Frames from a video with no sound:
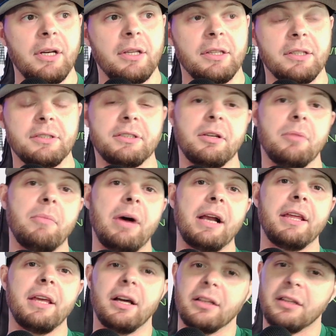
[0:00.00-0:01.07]
This is
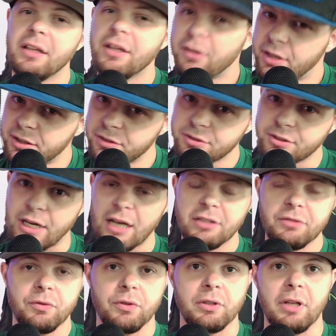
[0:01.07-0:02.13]
somebody a little
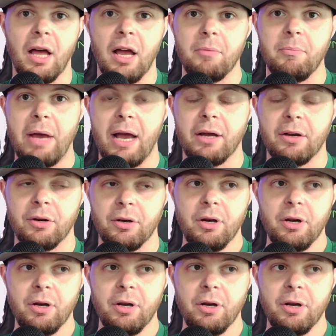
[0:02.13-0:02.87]
undersized for a linebacker,